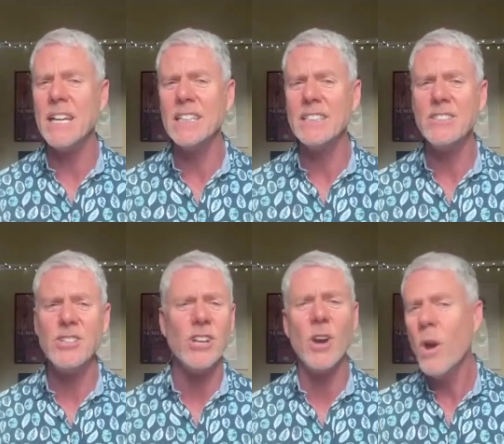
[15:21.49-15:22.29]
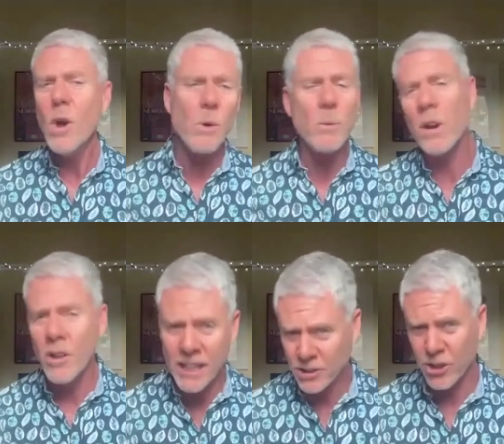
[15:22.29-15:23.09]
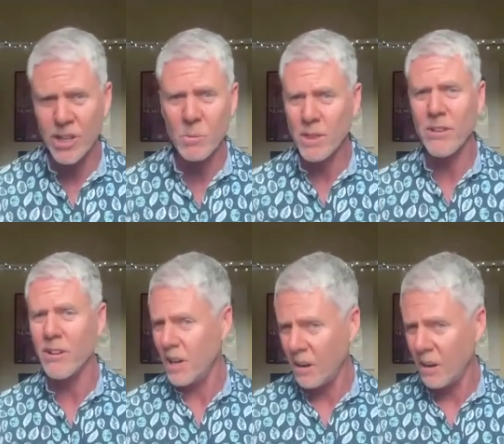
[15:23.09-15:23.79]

And, you know, we went on that journey with her.